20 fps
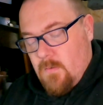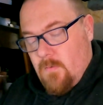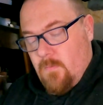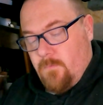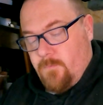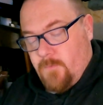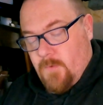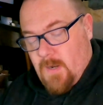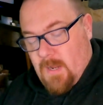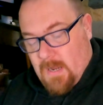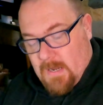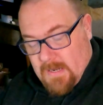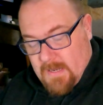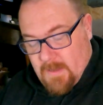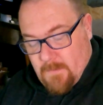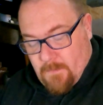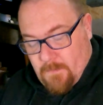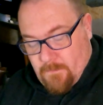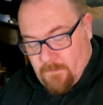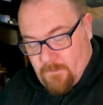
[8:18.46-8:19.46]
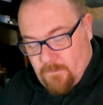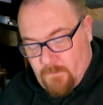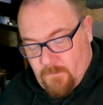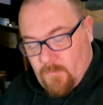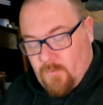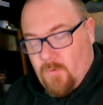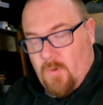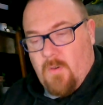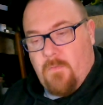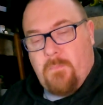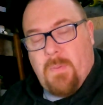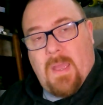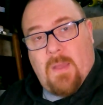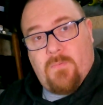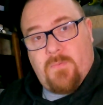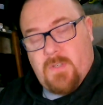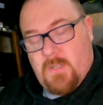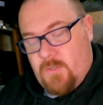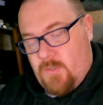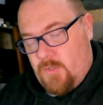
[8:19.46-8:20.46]
for a higher sort of
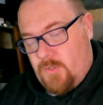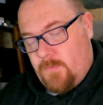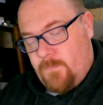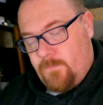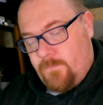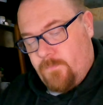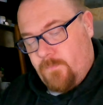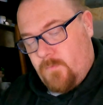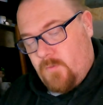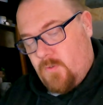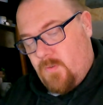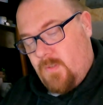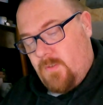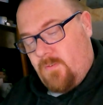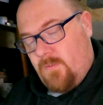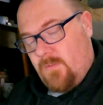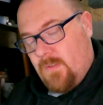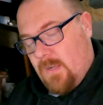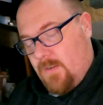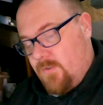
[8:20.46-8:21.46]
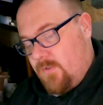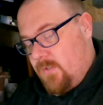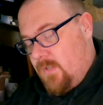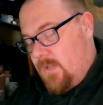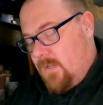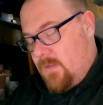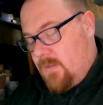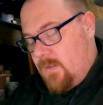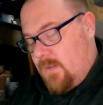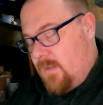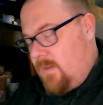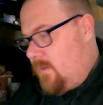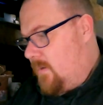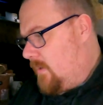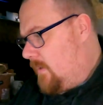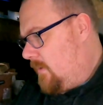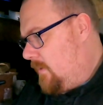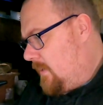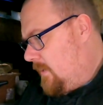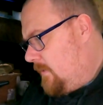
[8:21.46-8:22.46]
poundage. So this is actually
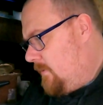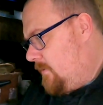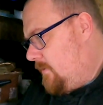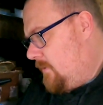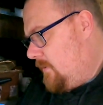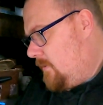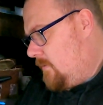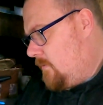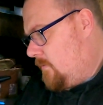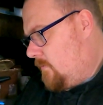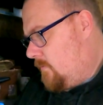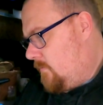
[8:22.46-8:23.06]
a 90.